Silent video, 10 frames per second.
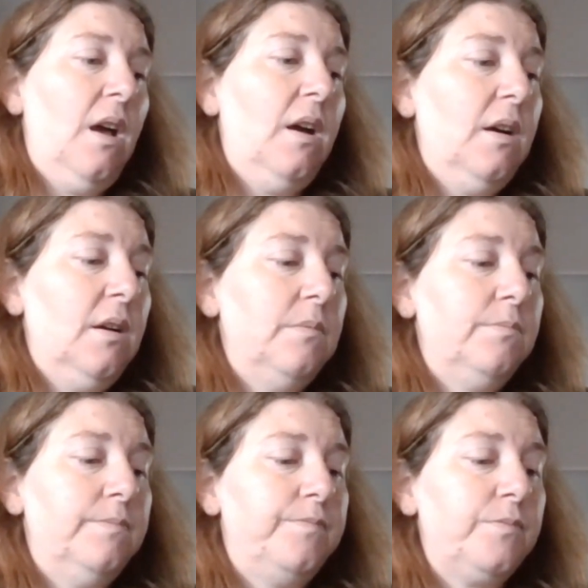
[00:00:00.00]

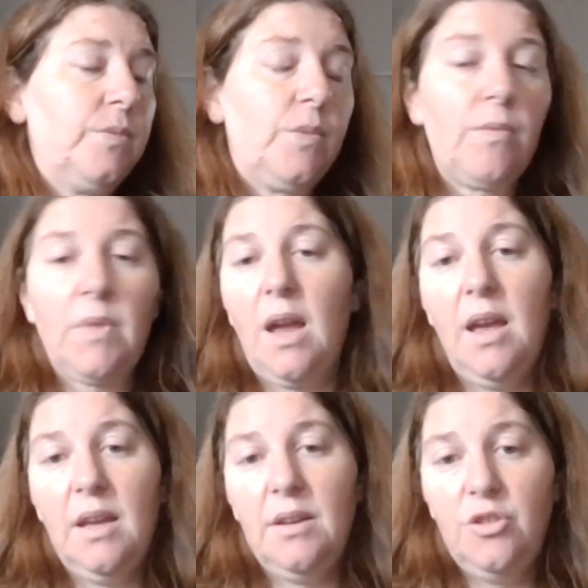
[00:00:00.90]
And
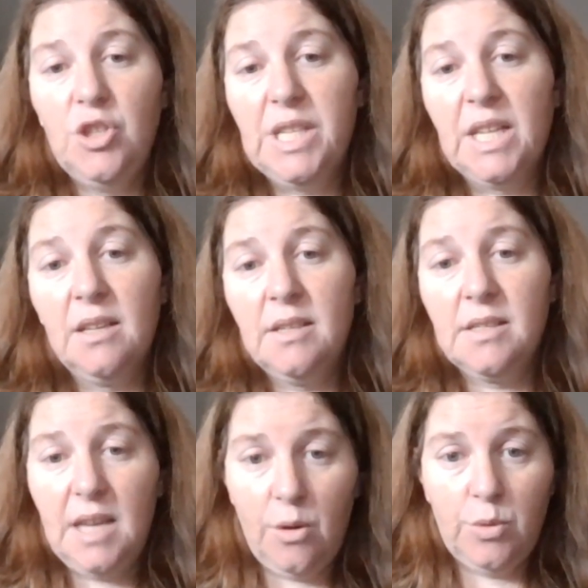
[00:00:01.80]
in New Zealand,
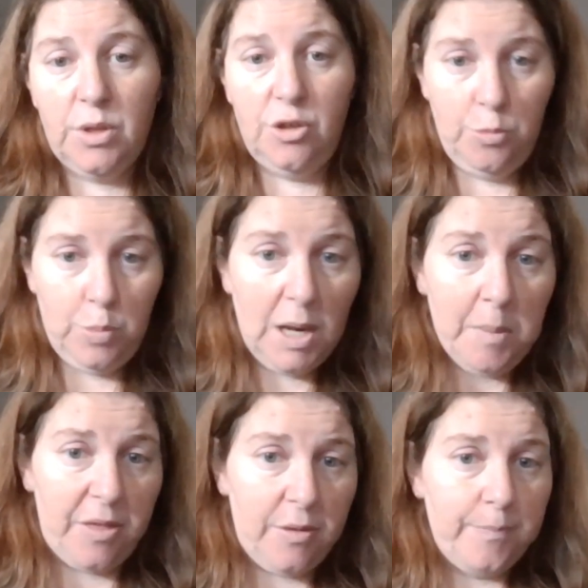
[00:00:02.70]
it's held in New
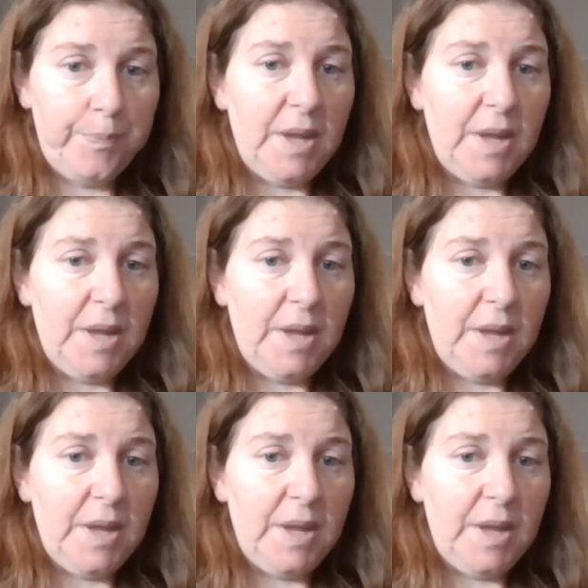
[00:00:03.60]
Plymouth.